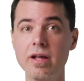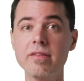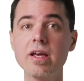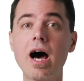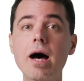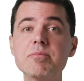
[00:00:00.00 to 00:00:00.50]

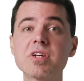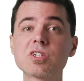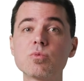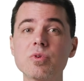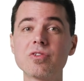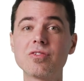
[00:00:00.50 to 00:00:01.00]
The
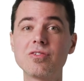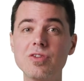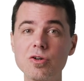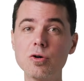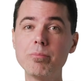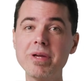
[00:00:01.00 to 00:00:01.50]
objects will
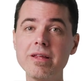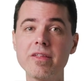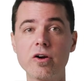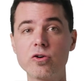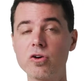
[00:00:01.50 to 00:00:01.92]
still be there